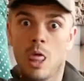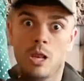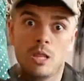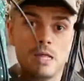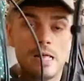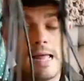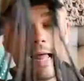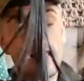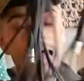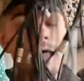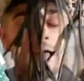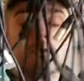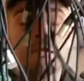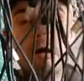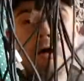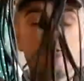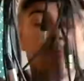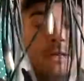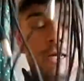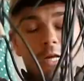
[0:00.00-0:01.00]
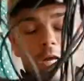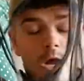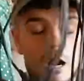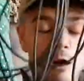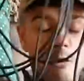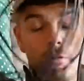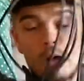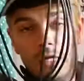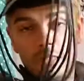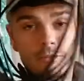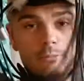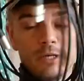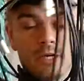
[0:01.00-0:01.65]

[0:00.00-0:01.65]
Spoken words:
Oh no, I'm in a car wash.